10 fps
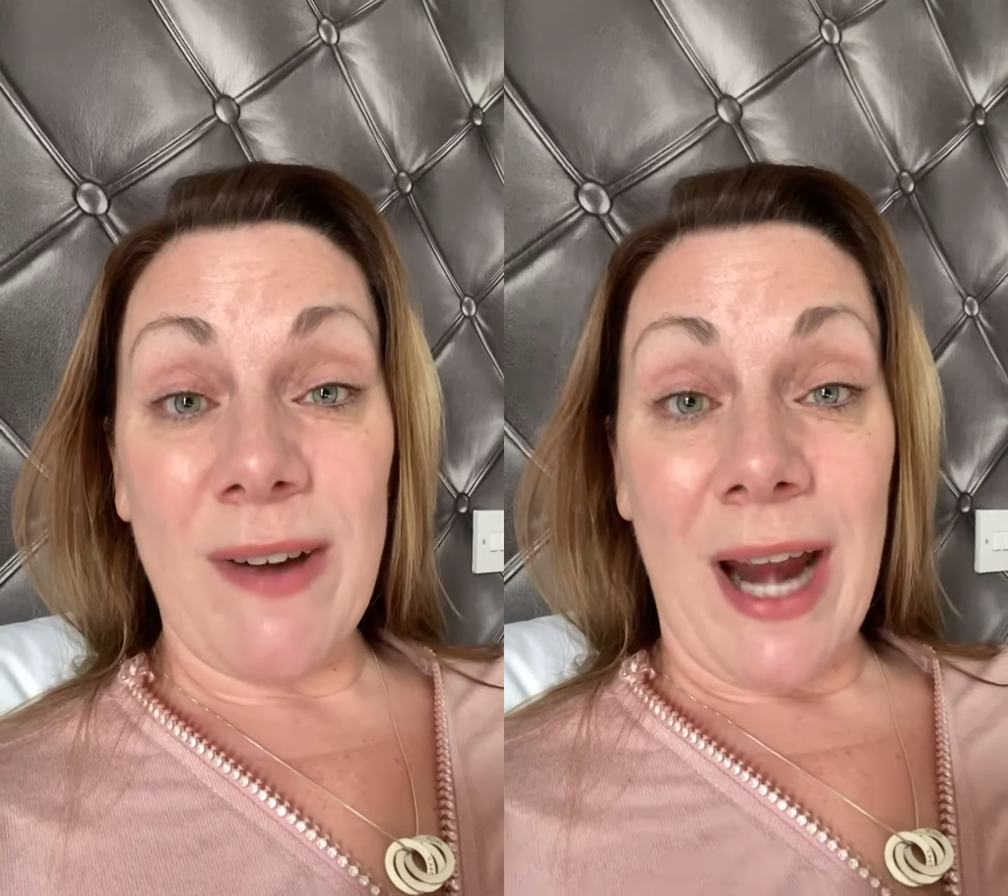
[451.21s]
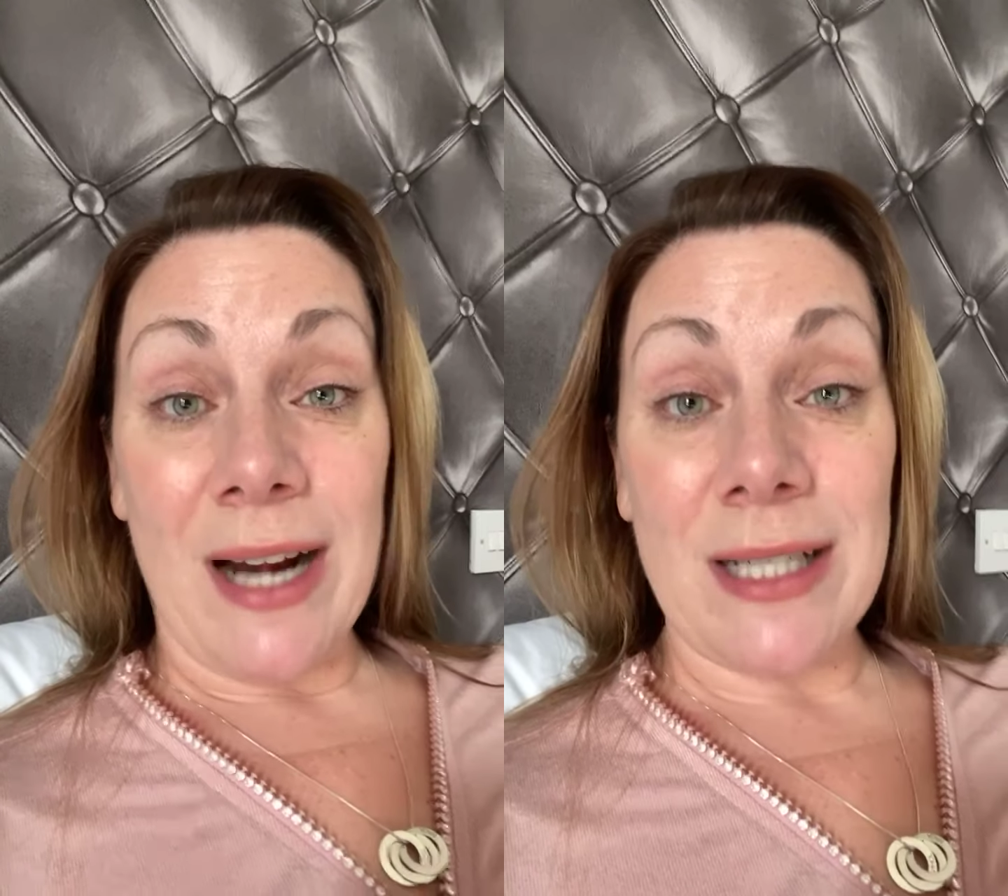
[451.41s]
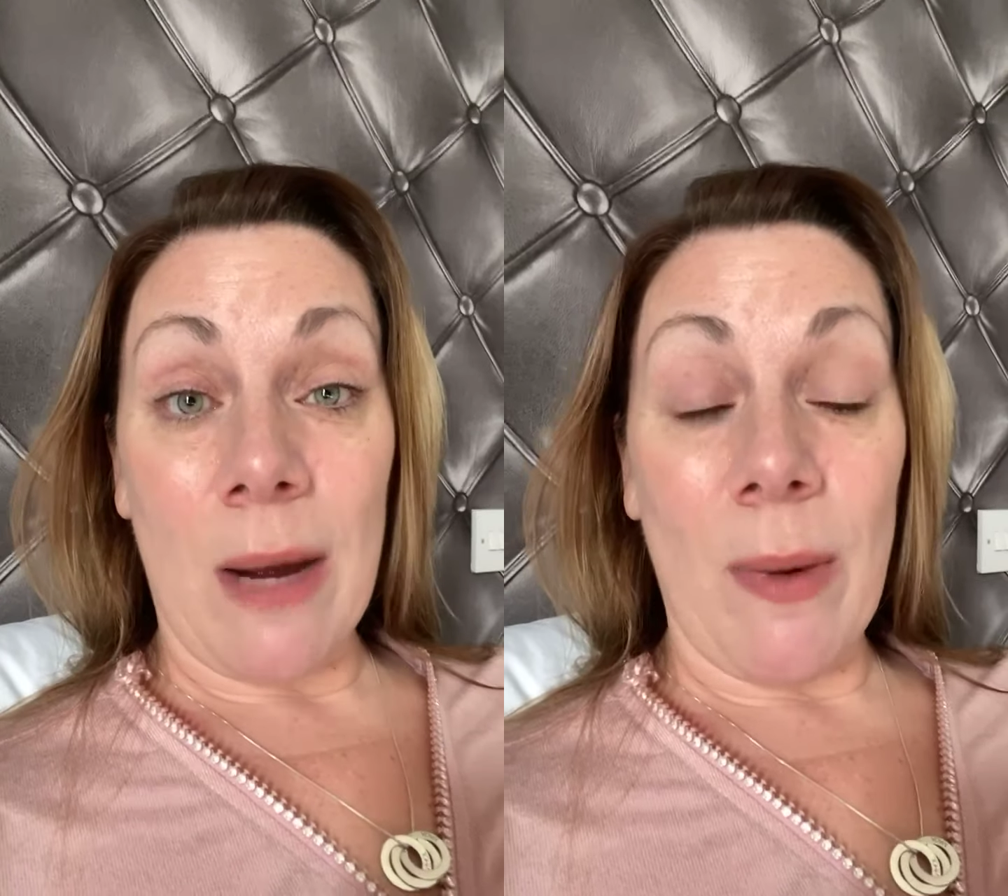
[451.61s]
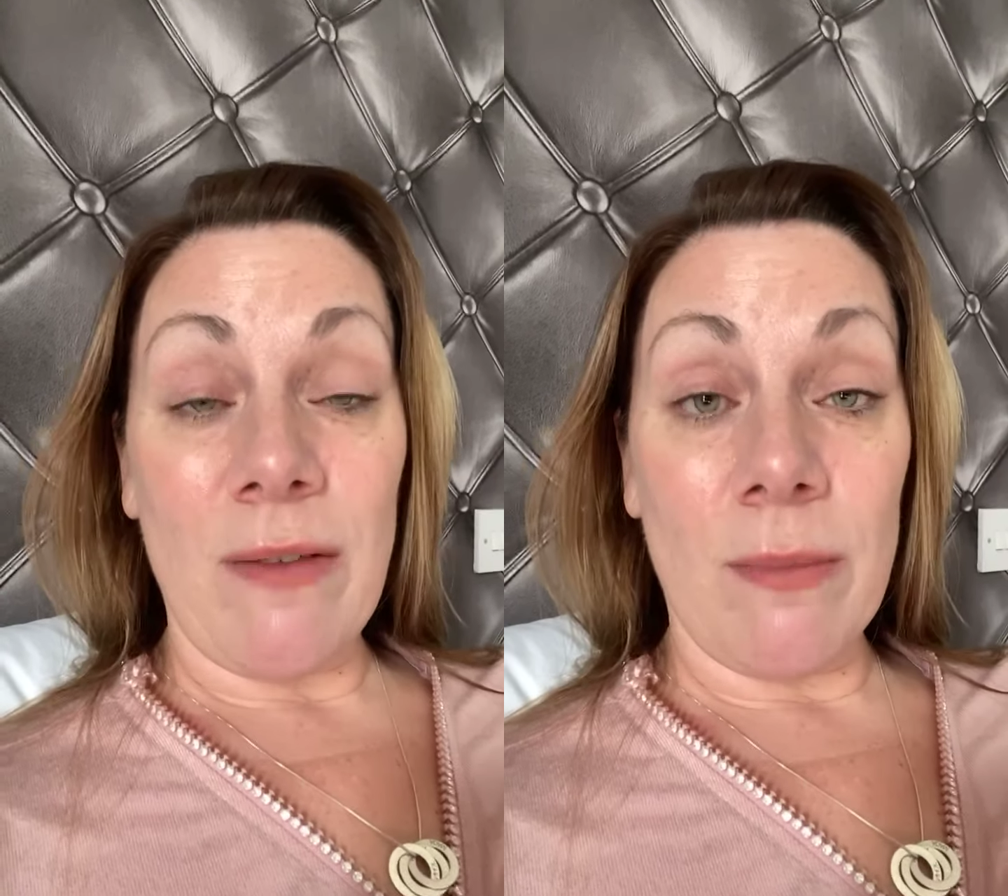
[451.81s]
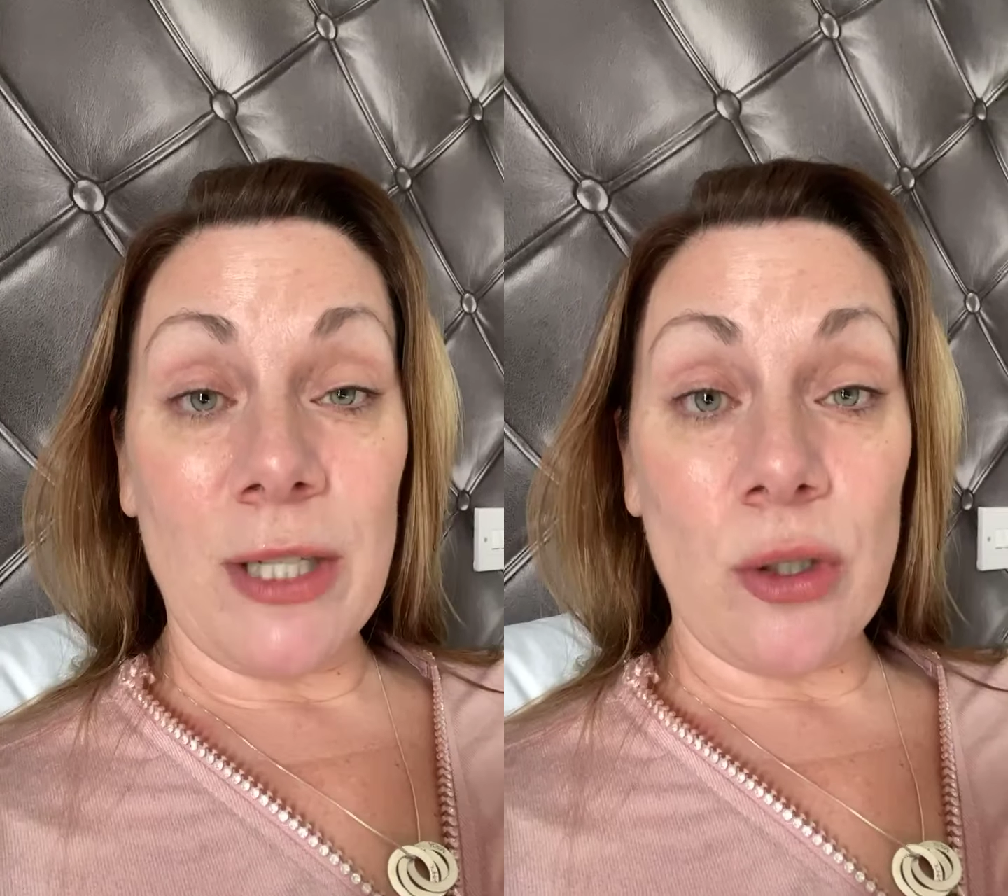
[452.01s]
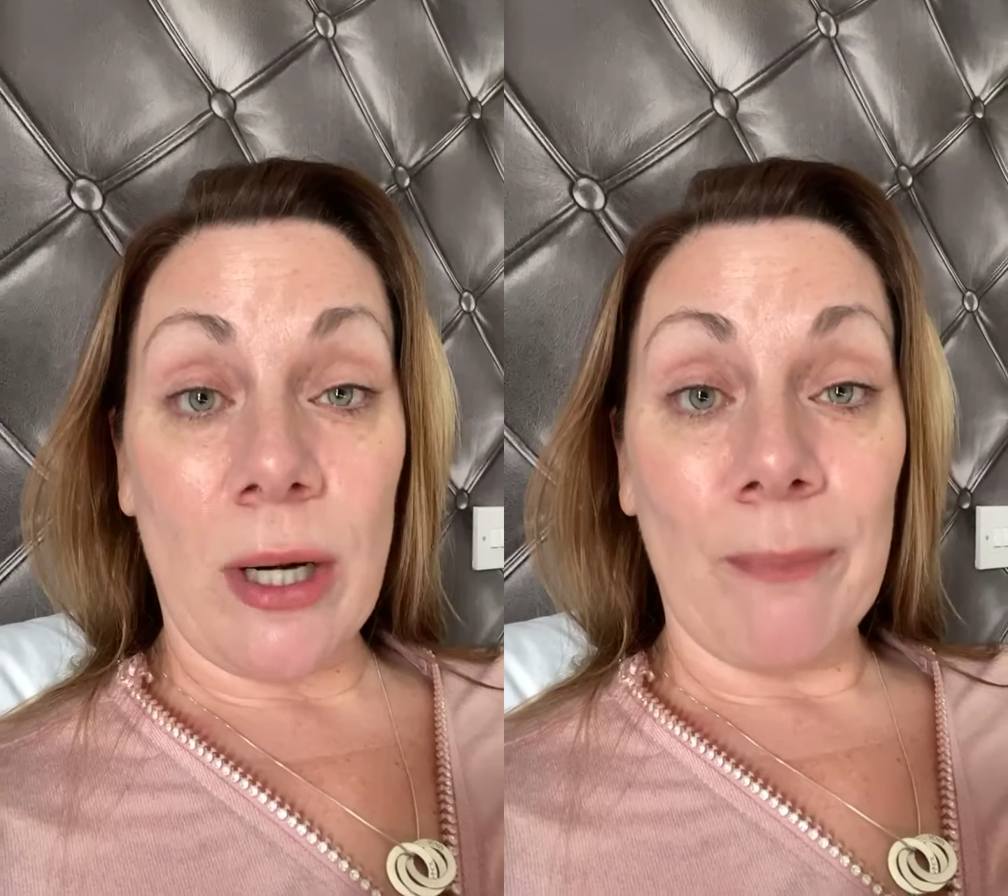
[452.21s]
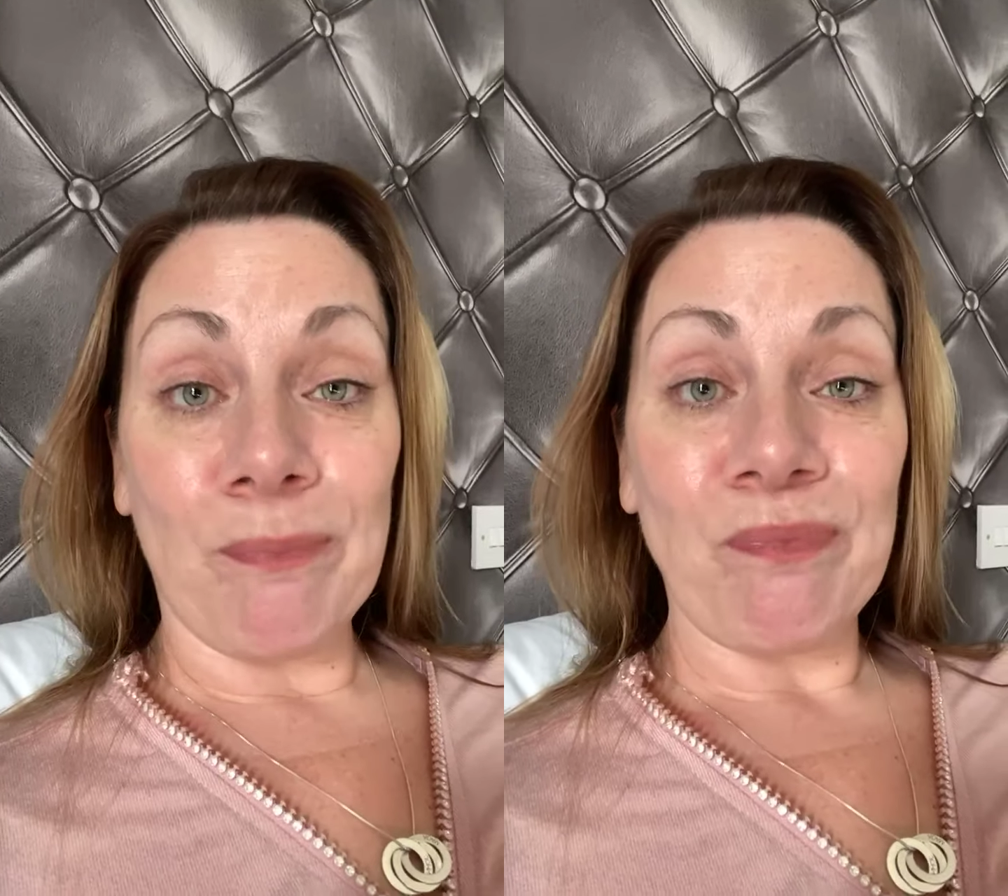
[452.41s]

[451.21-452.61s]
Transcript: very hard to get away from each other.